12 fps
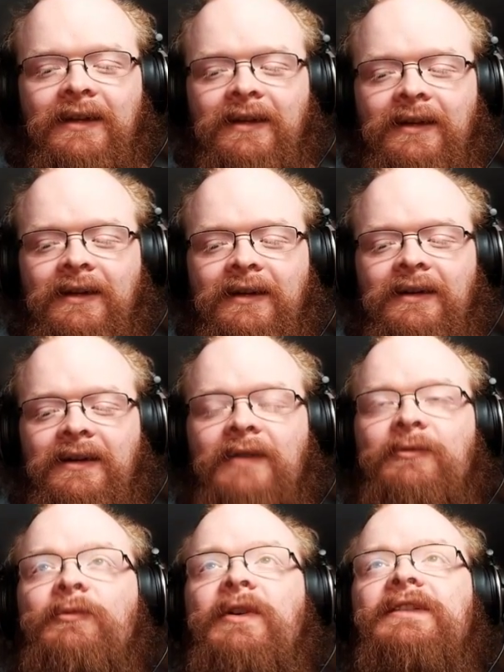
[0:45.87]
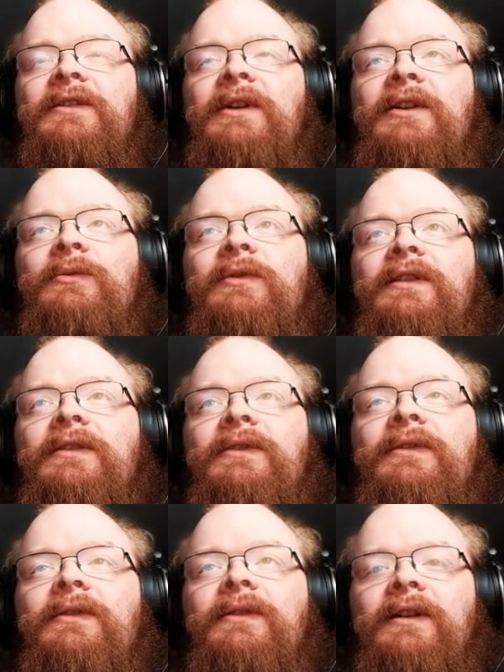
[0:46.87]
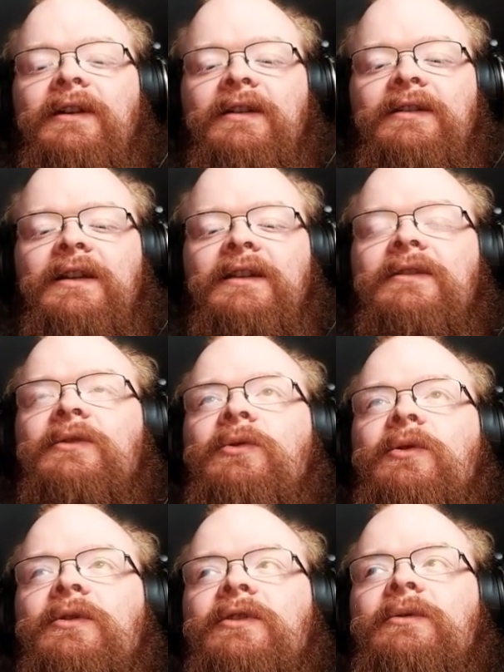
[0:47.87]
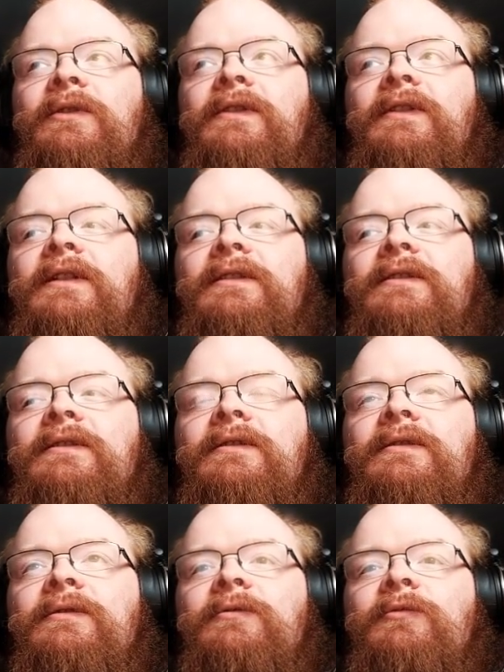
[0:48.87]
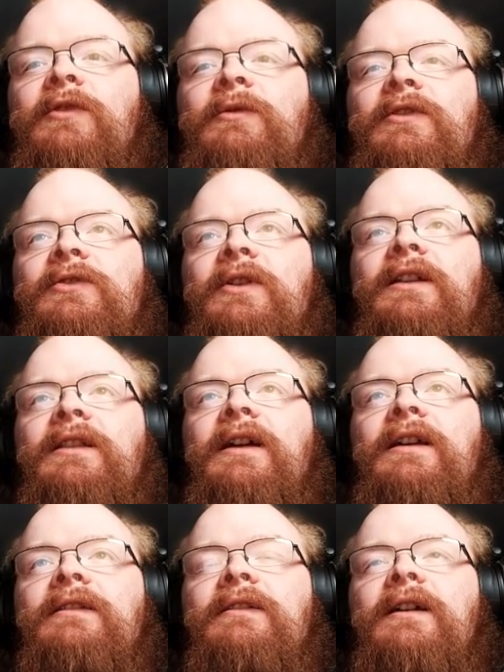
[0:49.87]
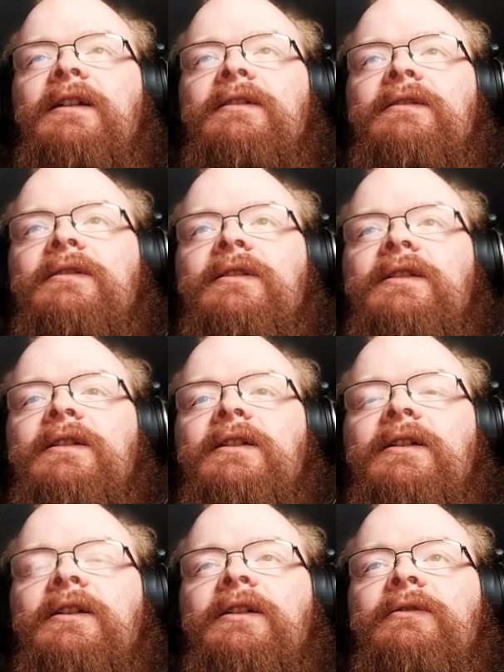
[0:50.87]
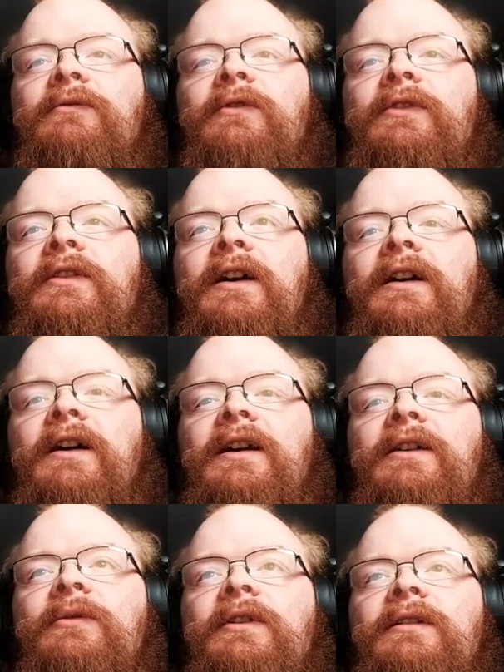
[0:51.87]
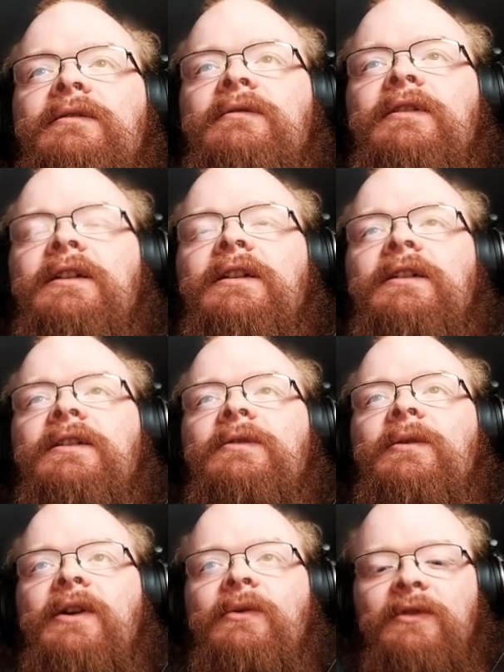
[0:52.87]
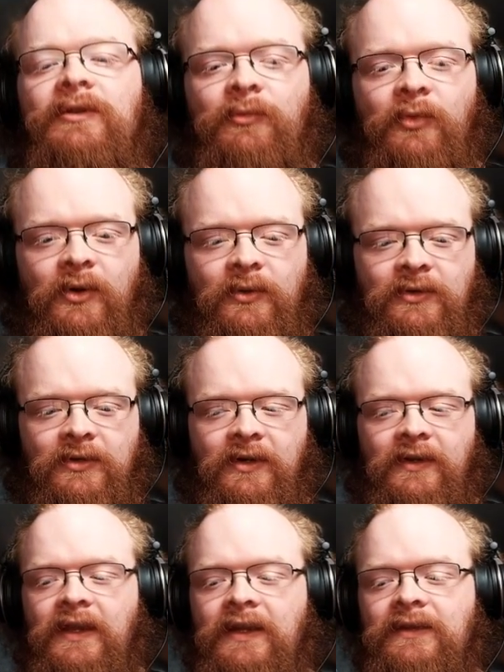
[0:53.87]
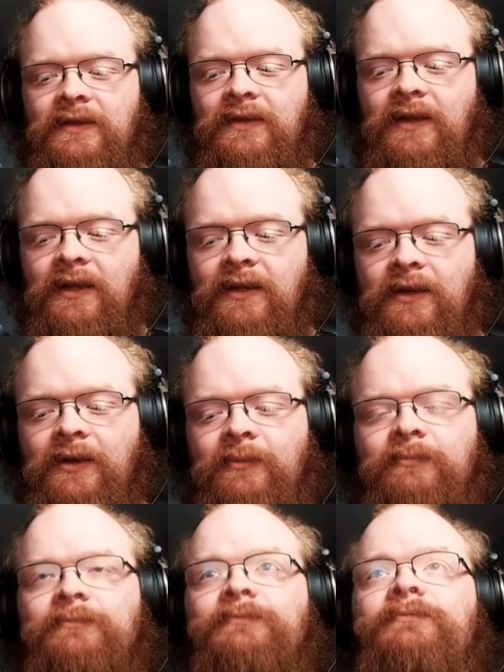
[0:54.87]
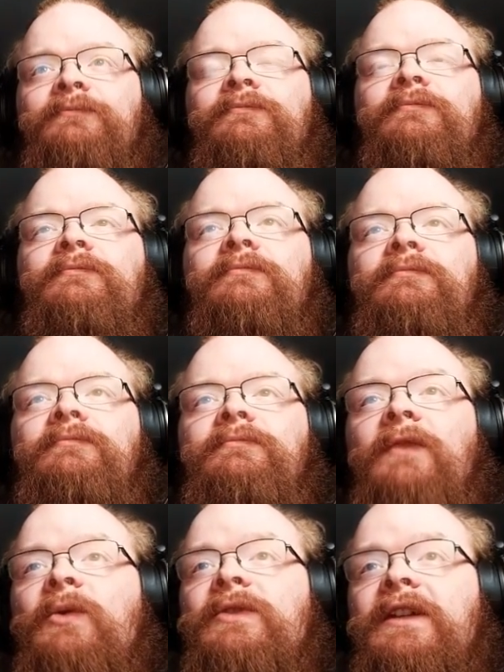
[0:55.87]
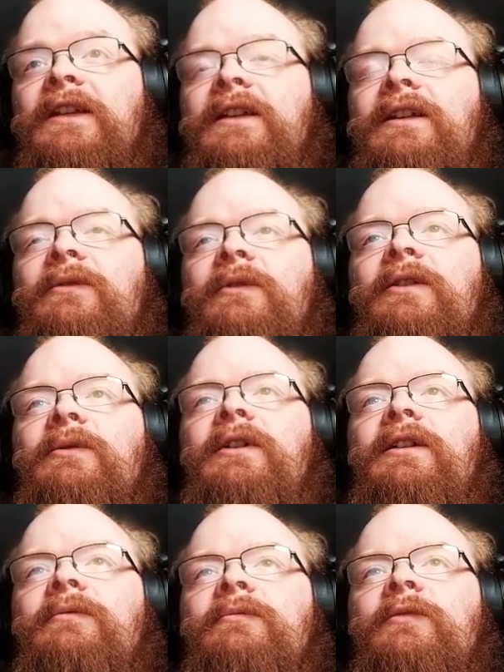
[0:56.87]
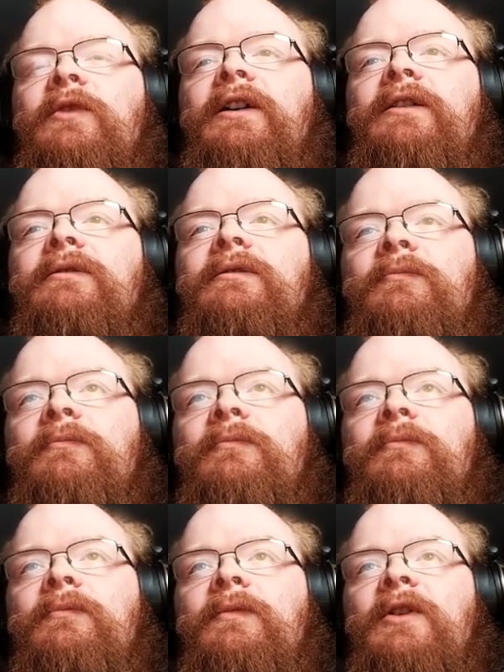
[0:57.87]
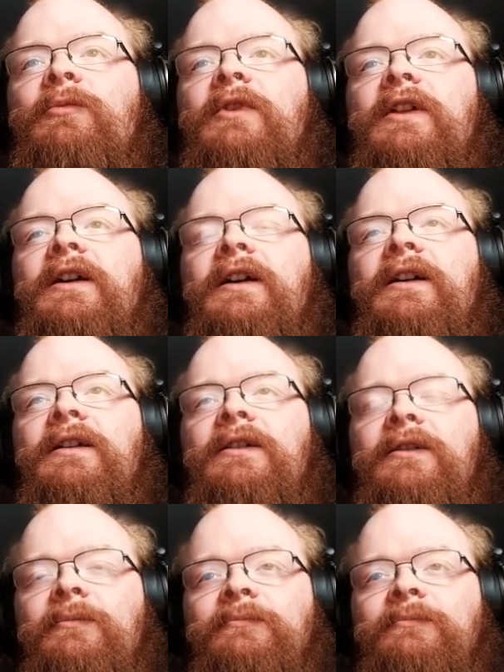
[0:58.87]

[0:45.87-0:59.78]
I've been messing around with taking the corner with this, but I'm not sure I like that here for the high one. So maybe I will approach on the inside here. Oh, he's going to kick right away. Wow. I'm going to play high here.